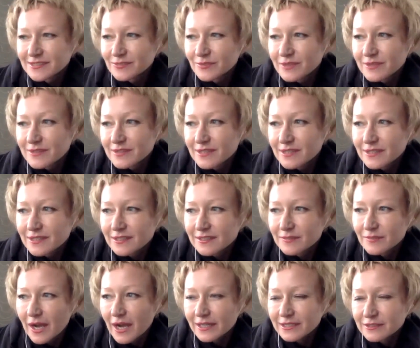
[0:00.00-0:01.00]
one thing,
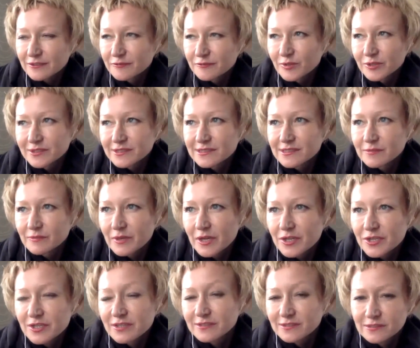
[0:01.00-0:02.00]
and active
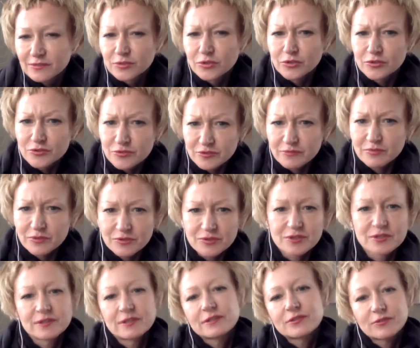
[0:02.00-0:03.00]
participation as a
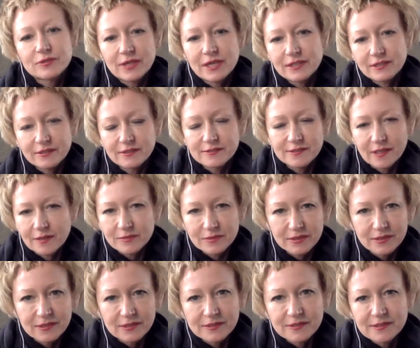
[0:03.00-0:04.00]
contribution and creating
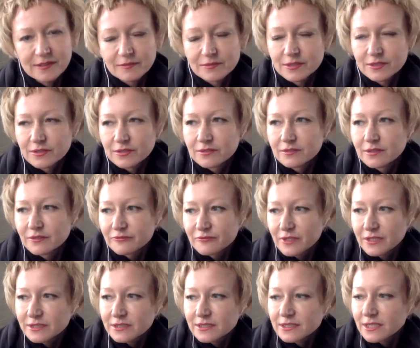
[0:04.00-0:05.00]
something is something
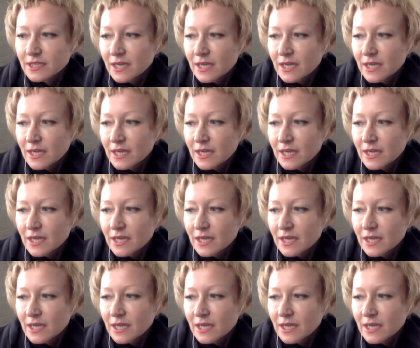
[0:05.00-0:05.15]
different.